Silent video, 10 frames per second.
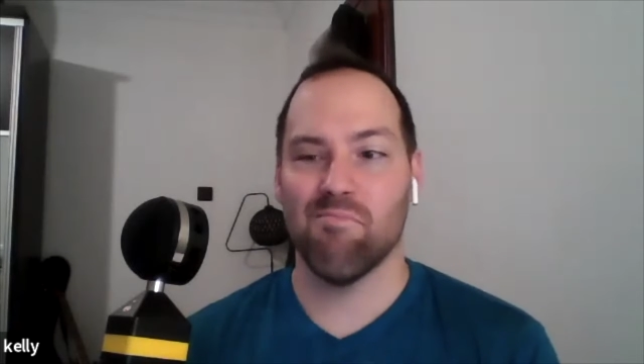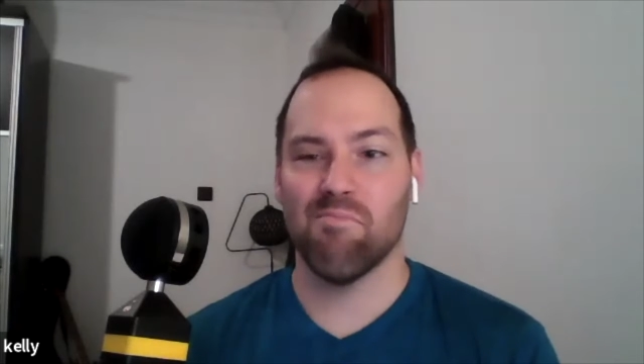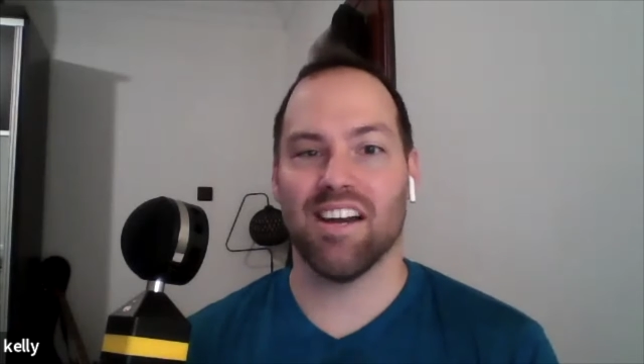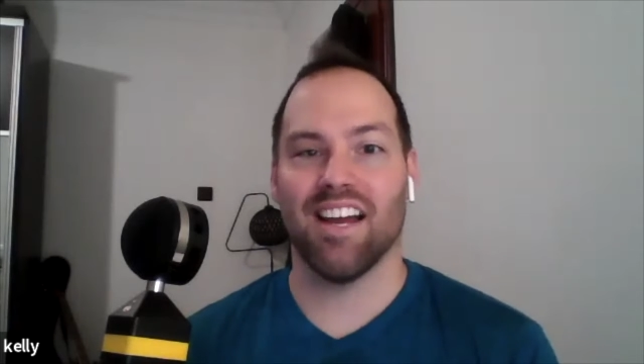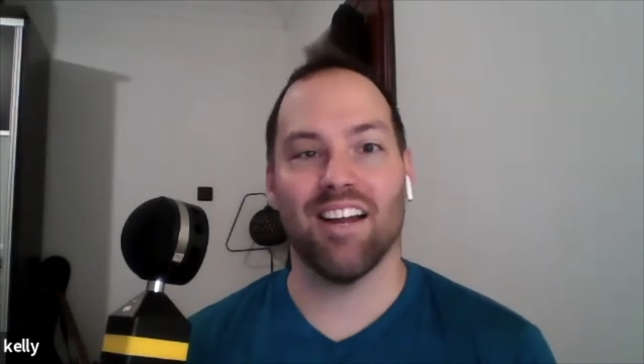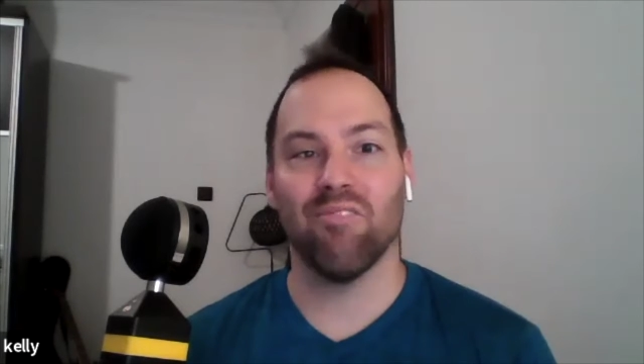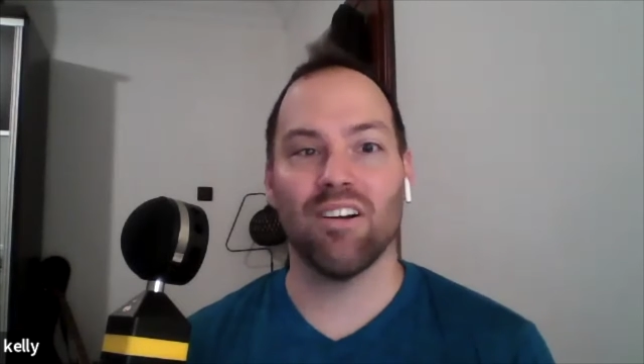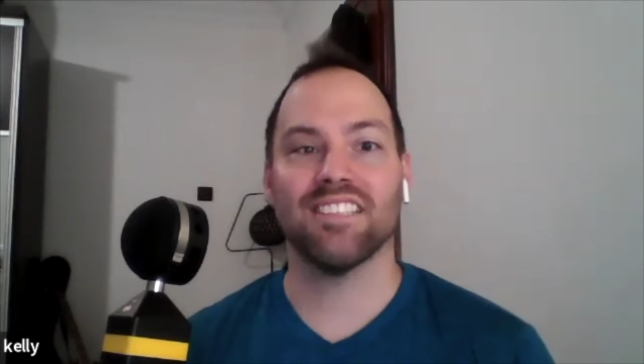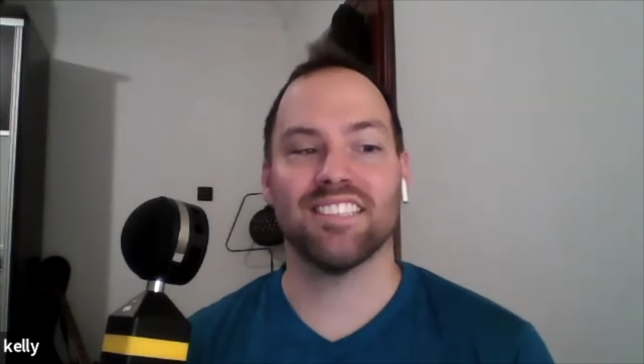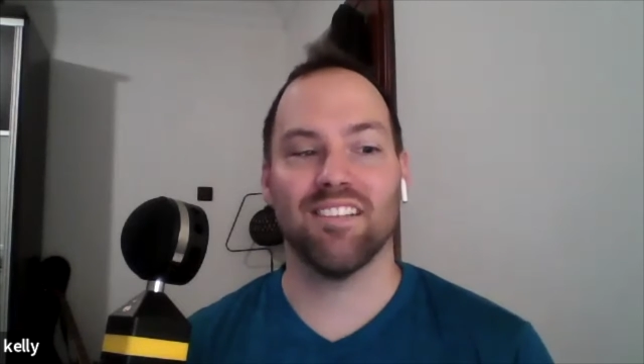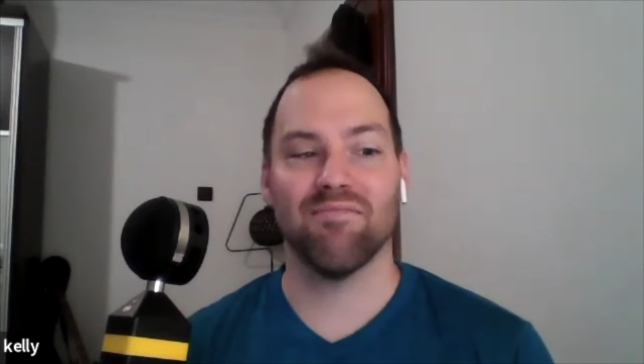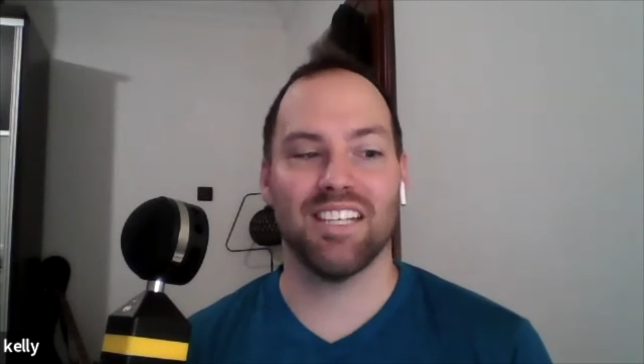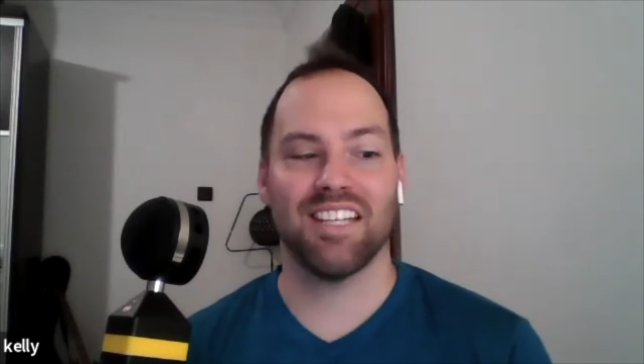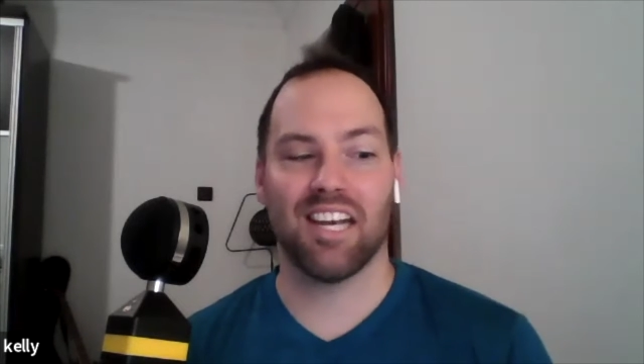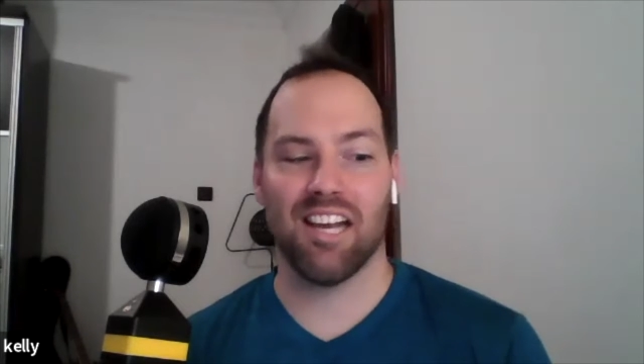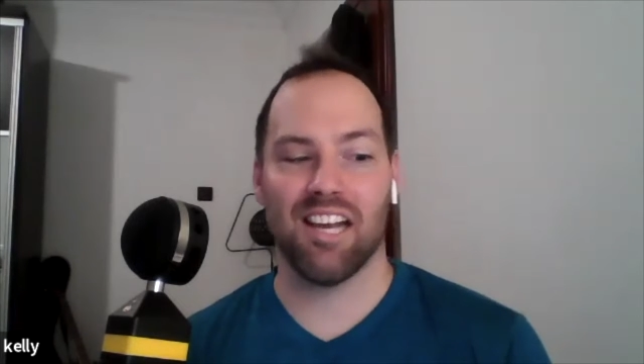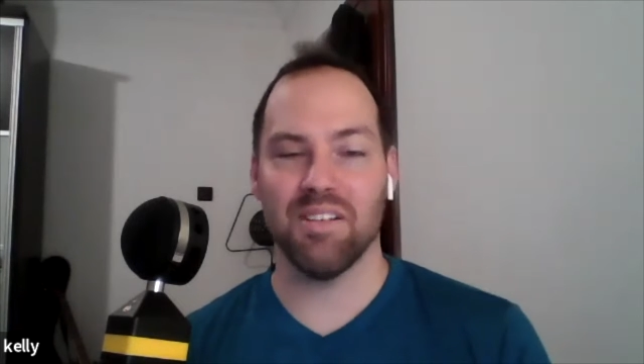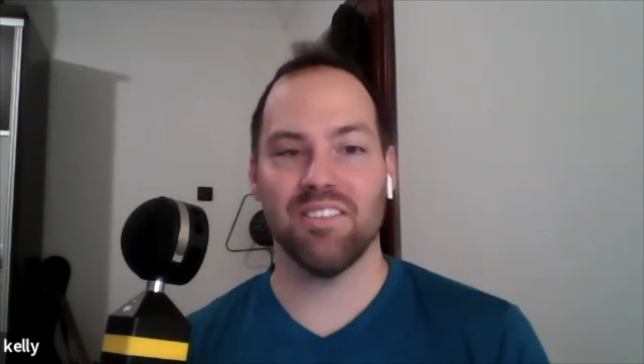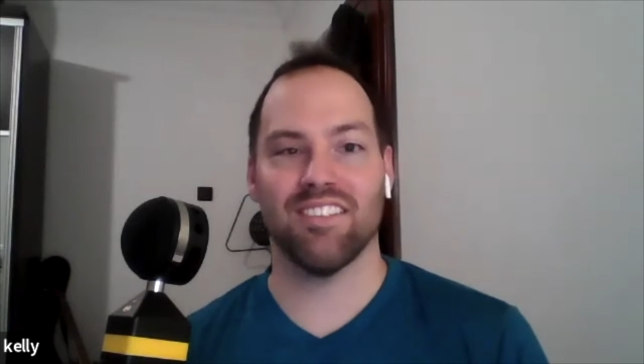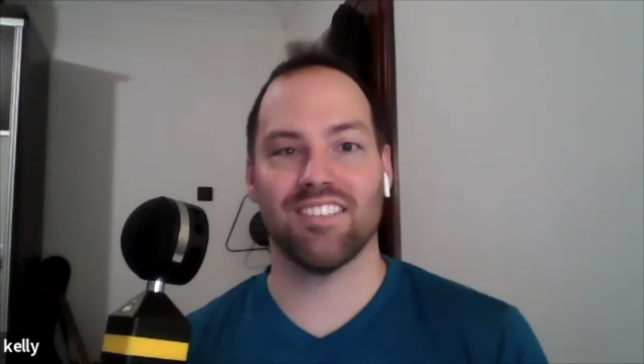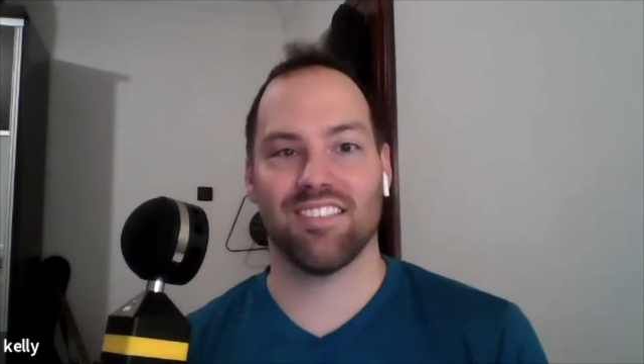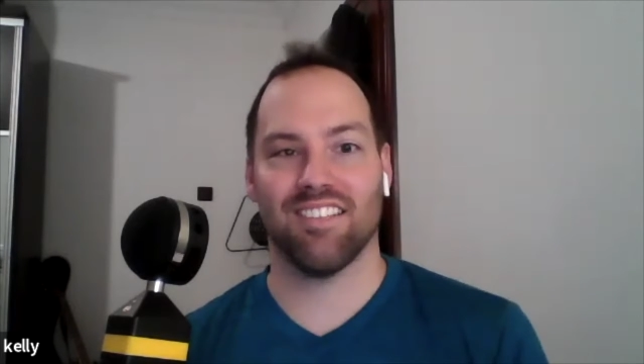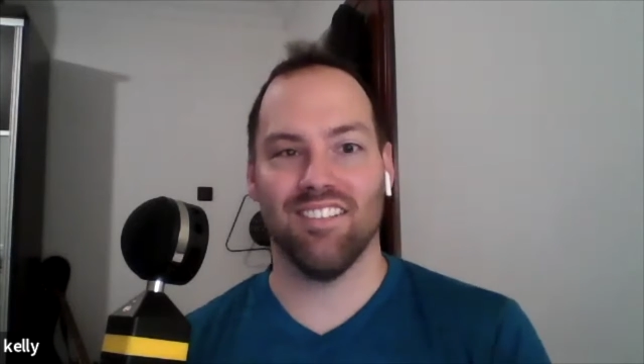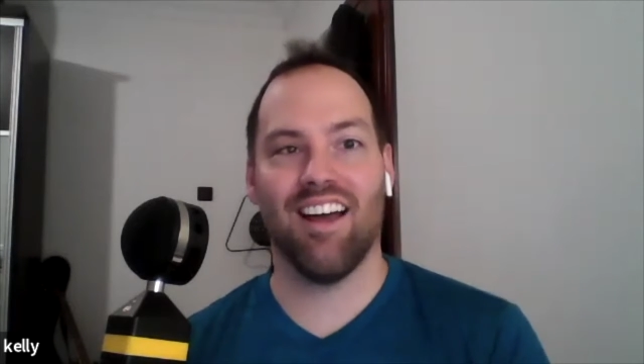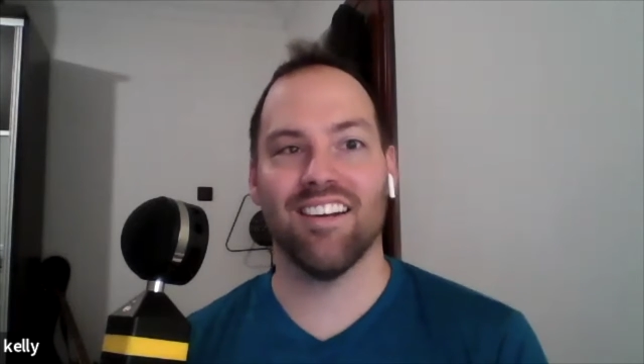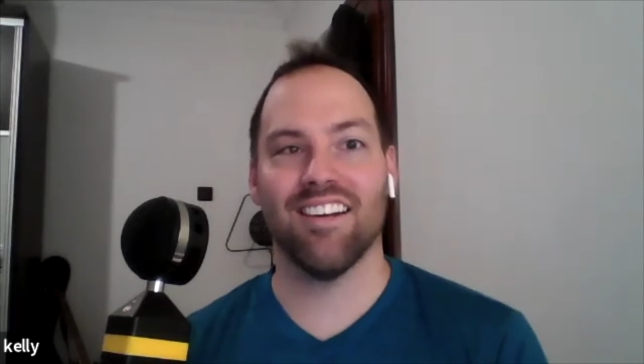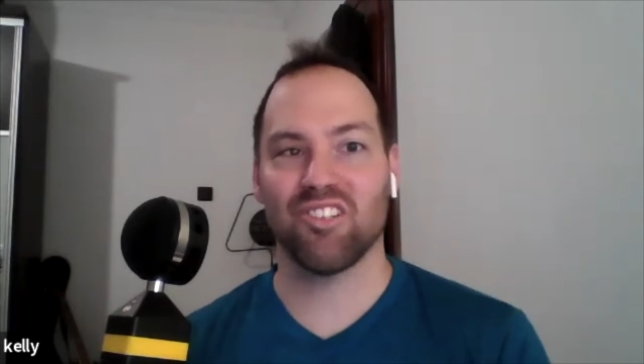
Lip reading: but I want something that I build on Solana